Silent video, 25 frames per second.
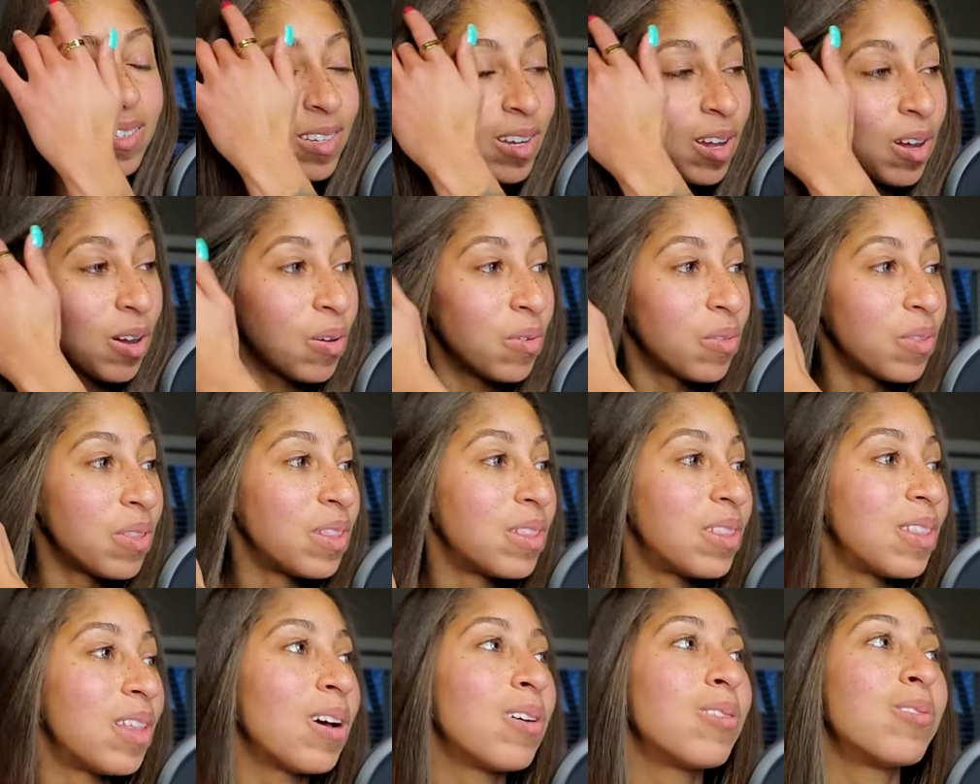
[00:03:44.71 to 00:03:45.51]
So
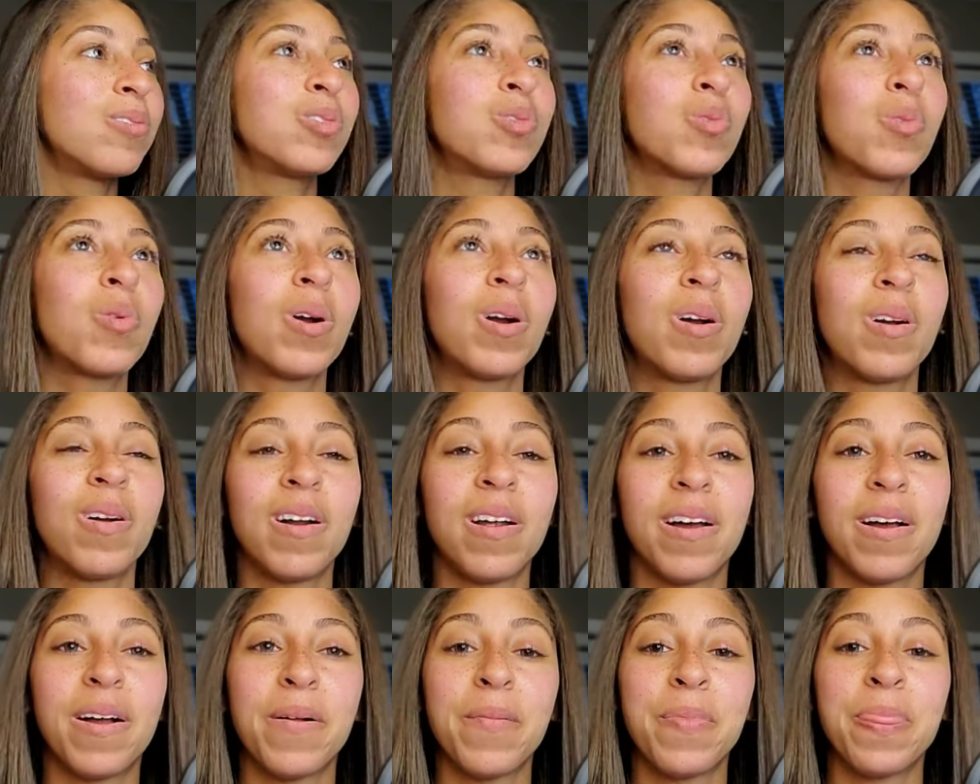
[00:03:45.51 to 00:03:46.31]
those were.
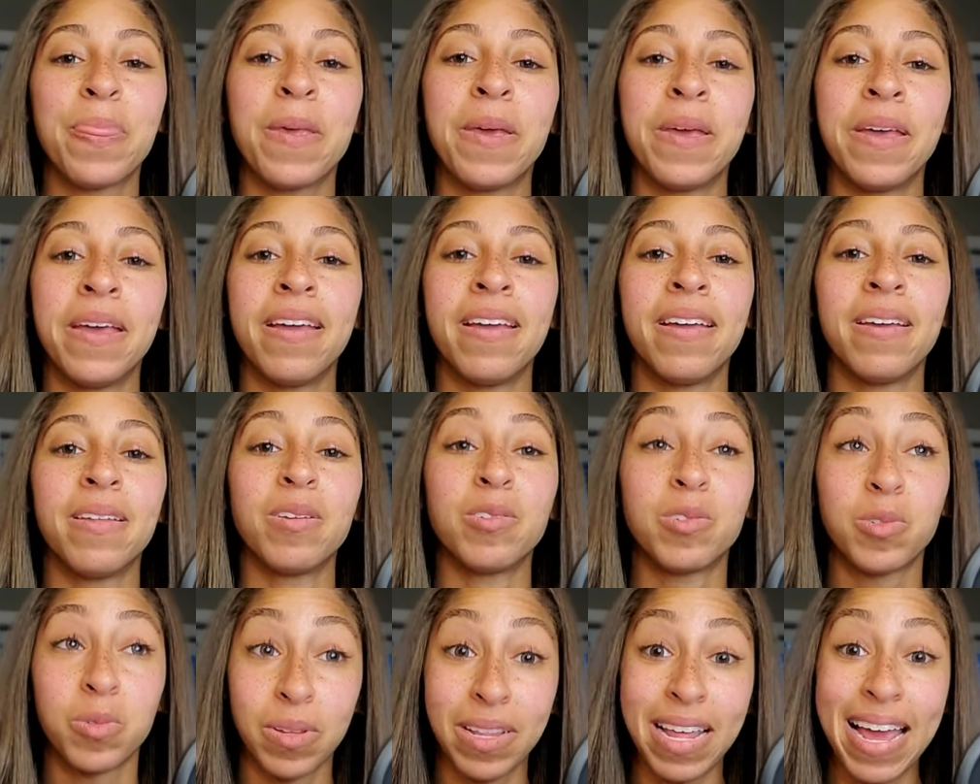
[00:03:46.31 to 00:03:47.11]
Uh,
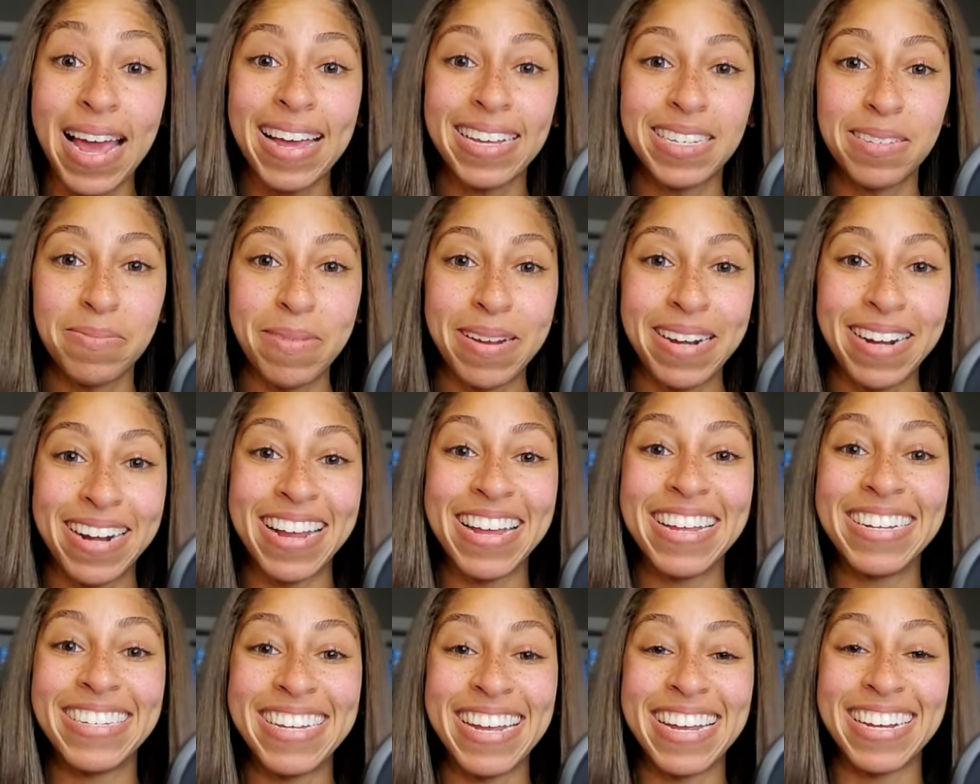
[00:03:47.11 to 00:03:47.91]
those were last minute
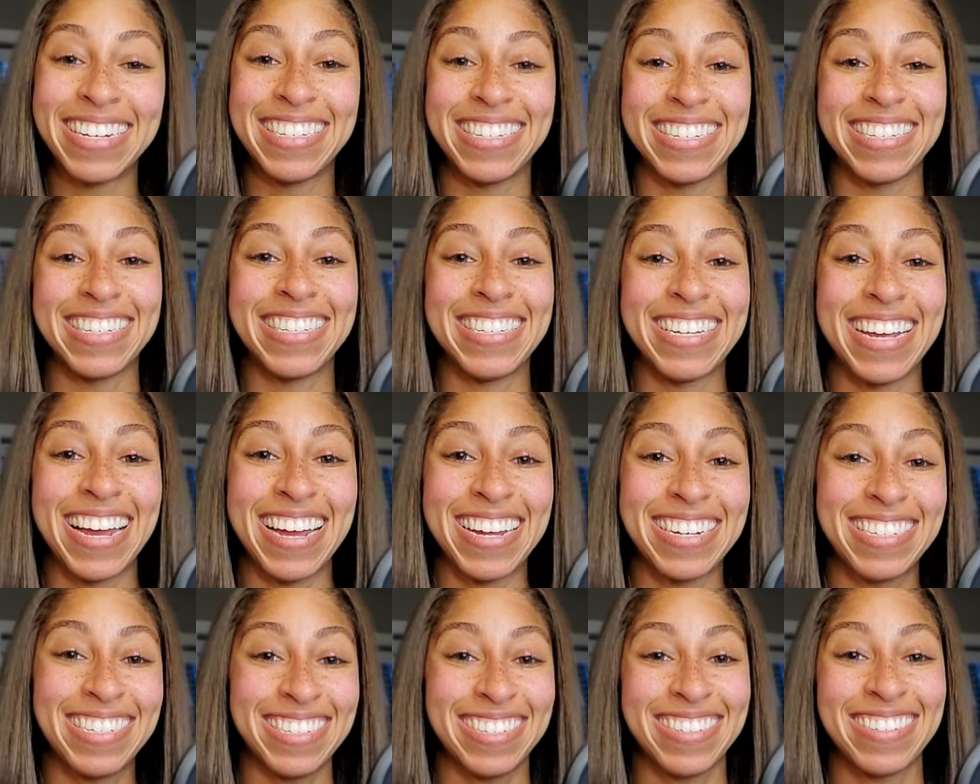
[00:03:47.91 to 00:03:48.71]
additions
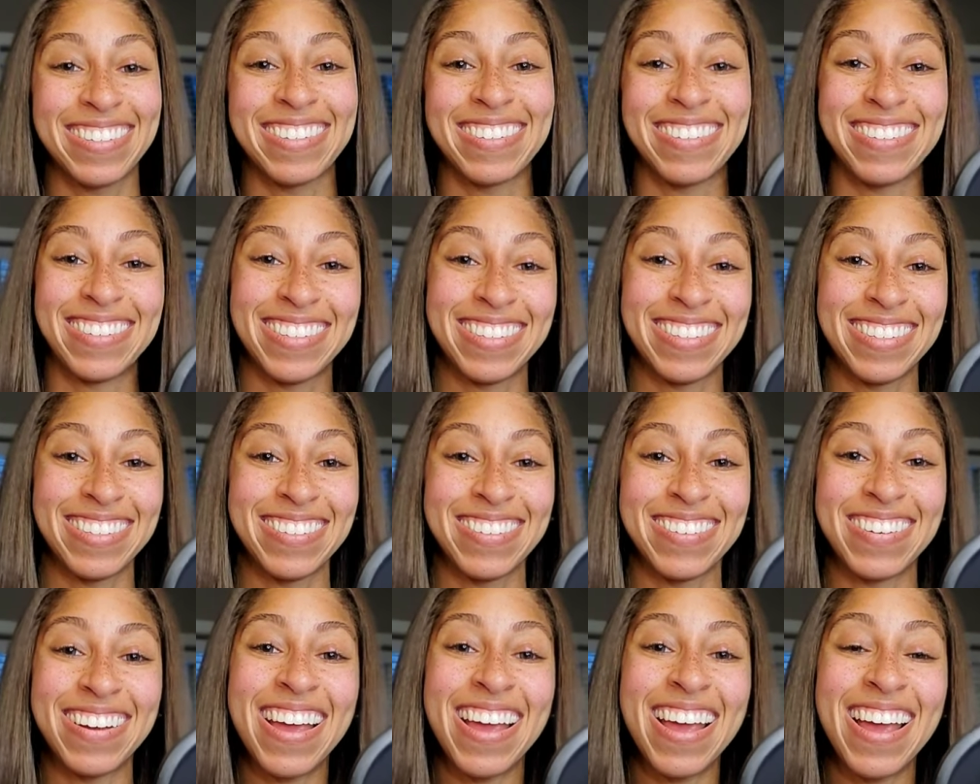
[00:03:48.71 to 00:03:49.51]
I chose
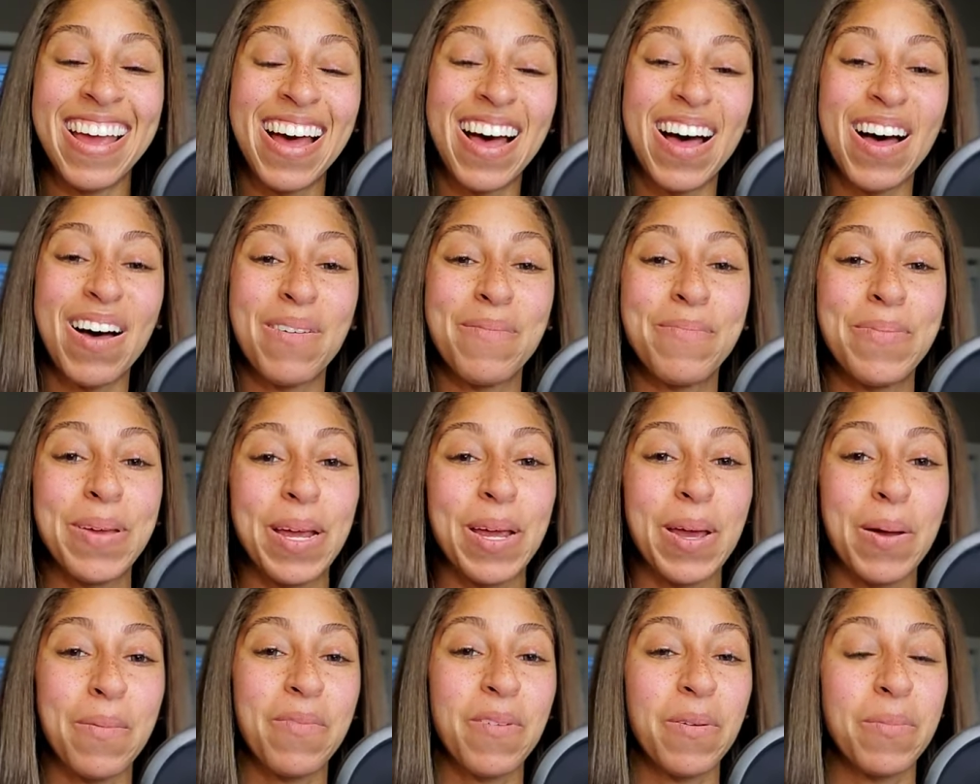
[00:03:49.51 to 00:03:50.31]
to uh,
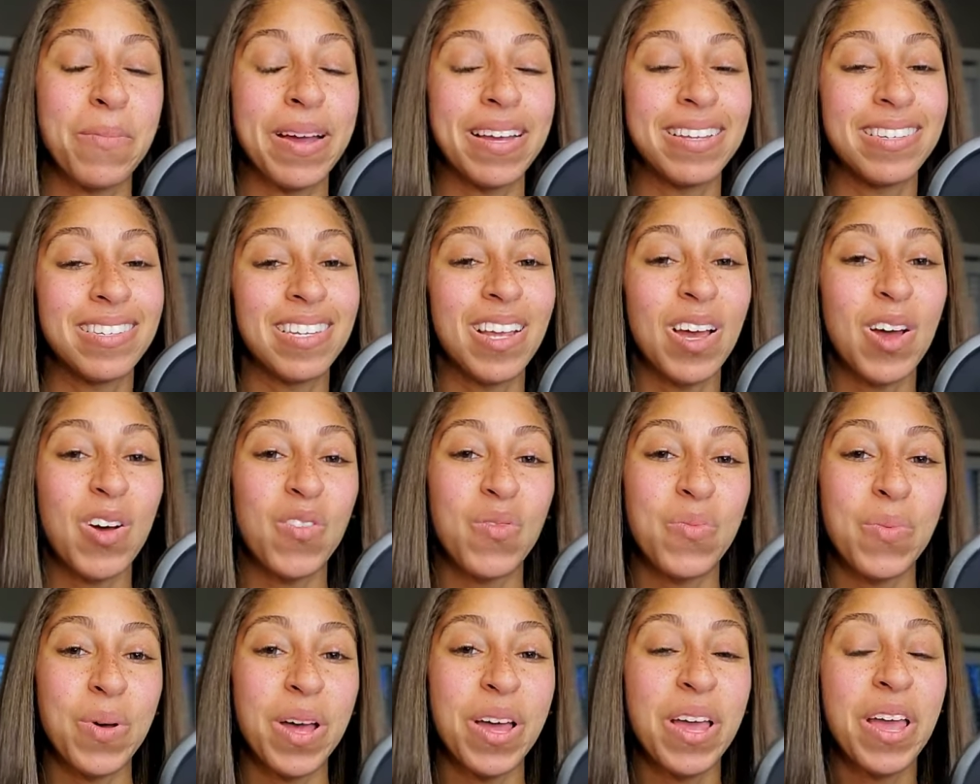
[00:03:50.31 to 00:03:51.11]
pick up for
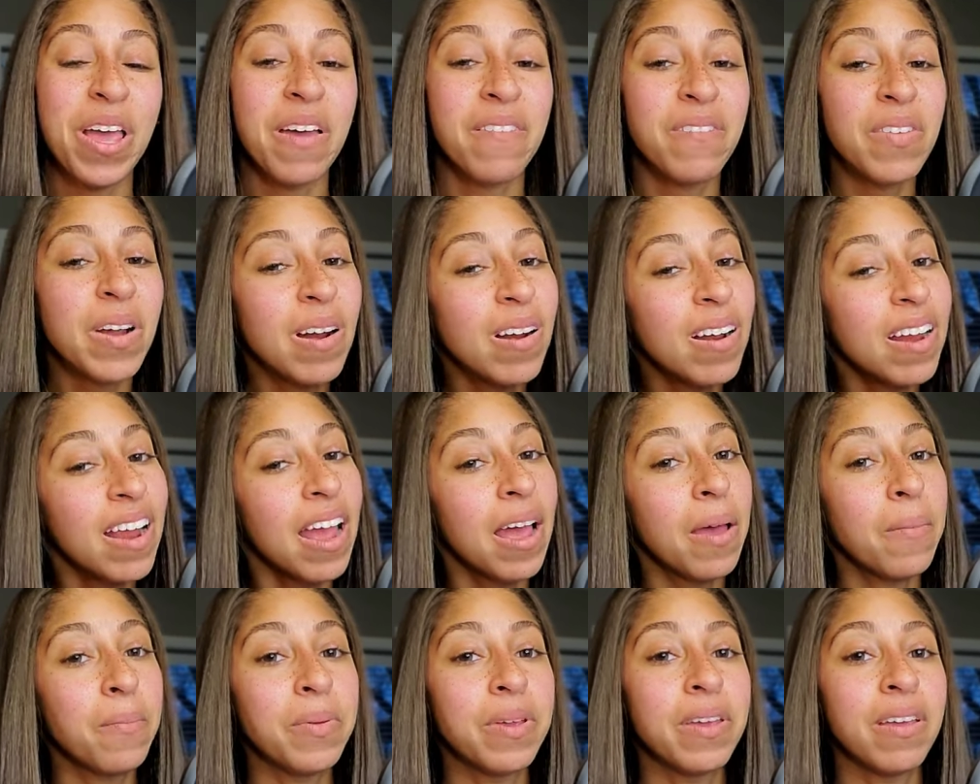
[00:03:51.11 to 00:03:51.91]
myself, but very
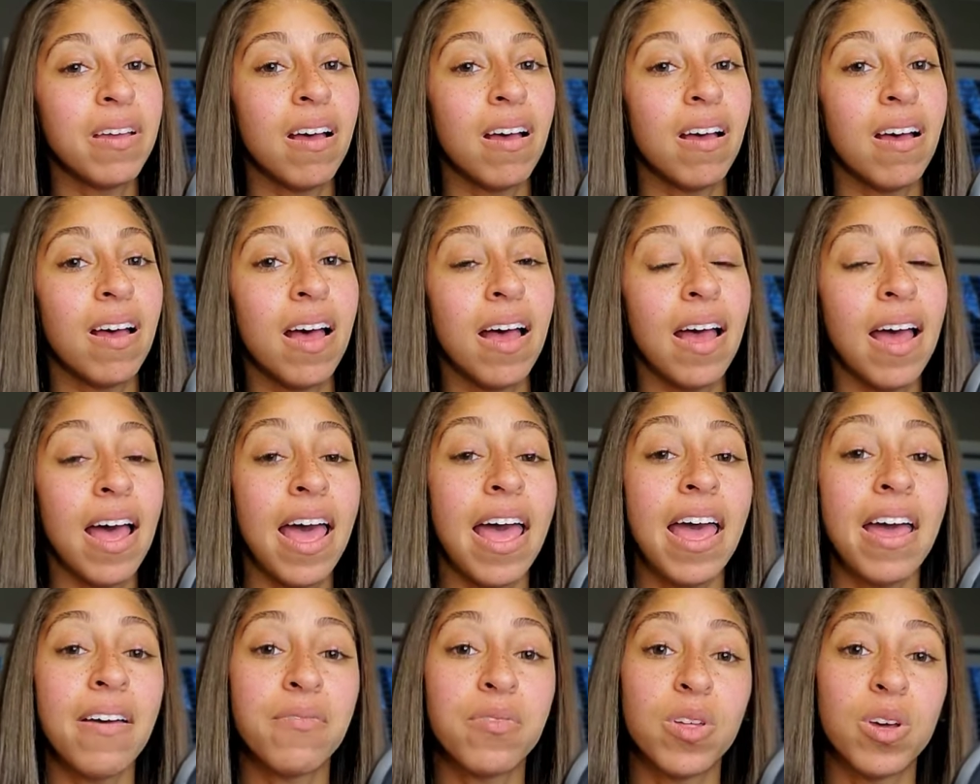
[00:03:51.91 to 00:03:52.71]
happy uh, I
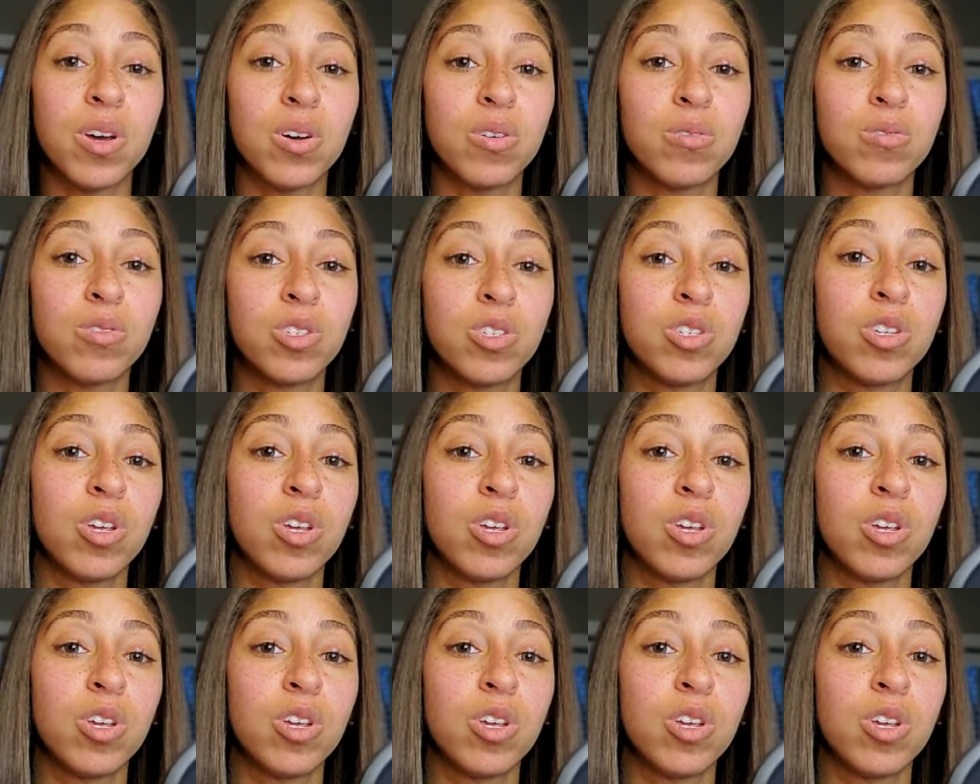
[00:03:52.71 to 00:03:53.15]
have those.